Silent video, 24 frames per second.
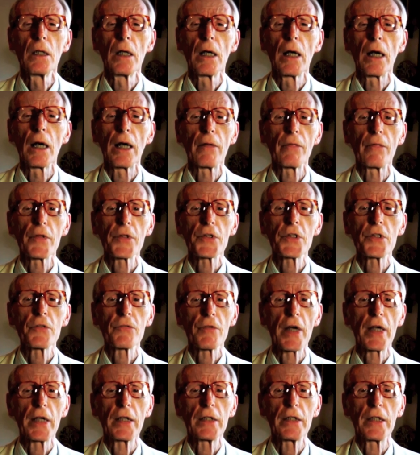And this is
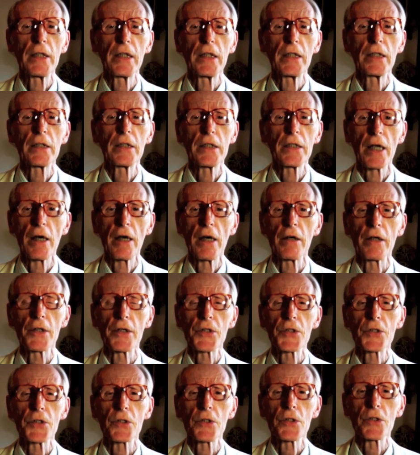very
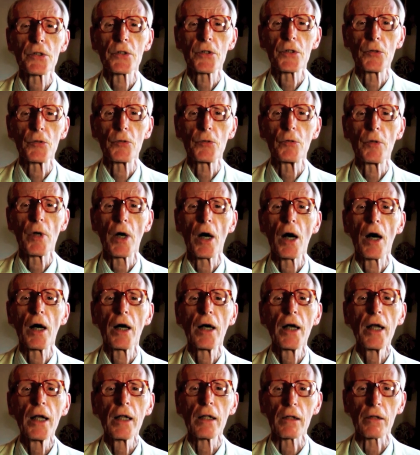deleterious to our
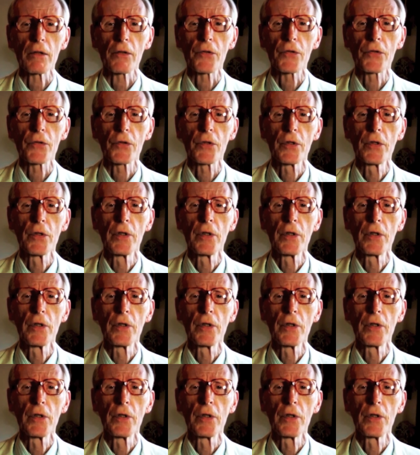health.